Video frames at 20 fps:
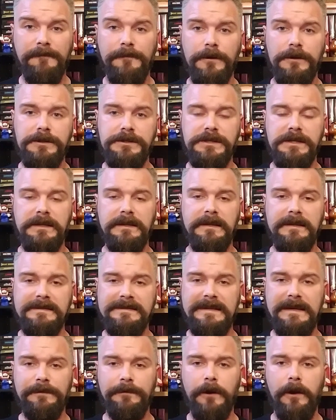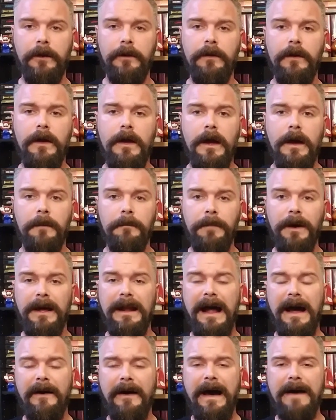version, the Zero.
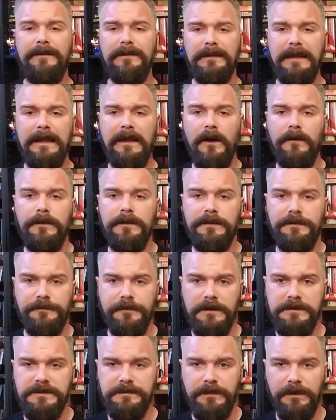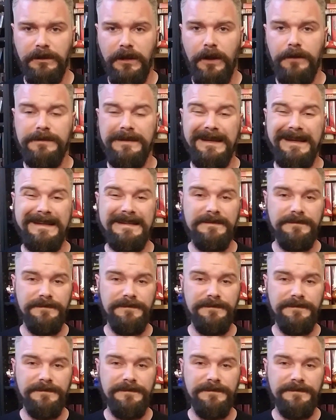But I'll have a link on the description below to his